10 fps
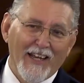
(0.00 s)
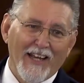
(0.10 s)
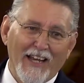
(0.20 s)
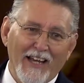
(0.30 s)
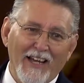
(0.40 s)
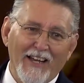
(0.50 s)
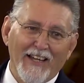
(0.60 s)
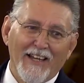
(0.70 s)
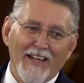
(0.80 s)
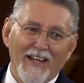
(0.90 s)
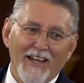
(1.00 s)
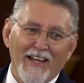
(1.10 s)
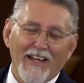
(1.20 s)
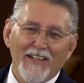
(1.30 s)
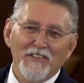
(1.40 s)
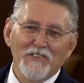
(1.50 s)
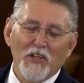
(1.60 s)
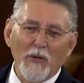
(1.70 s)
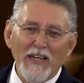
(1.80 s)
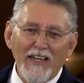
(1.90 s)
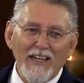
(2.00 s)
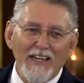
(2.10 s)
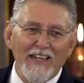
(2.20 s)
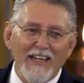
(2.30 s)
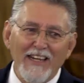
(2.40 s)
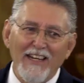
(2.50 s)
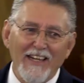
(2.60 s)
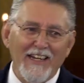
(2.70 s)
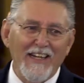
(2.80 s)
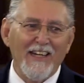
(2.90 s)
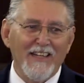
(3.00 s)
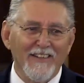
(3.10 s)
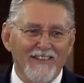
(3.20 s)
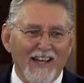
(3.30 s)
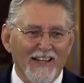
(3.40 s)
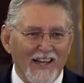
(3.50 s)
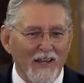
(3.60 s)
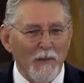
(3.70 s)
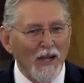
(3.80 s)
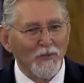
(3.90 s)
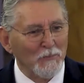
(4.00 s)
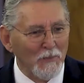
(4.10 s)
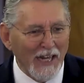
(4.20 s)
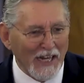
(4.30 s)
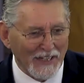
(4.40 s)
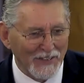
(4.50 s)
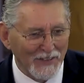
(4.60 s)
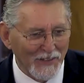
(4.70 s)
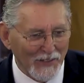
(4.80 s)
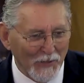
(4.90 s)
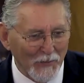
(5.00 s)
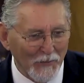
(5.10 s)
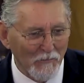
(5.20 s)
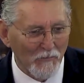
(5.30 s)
Uh, so he, he, he is like a mountain man, you know.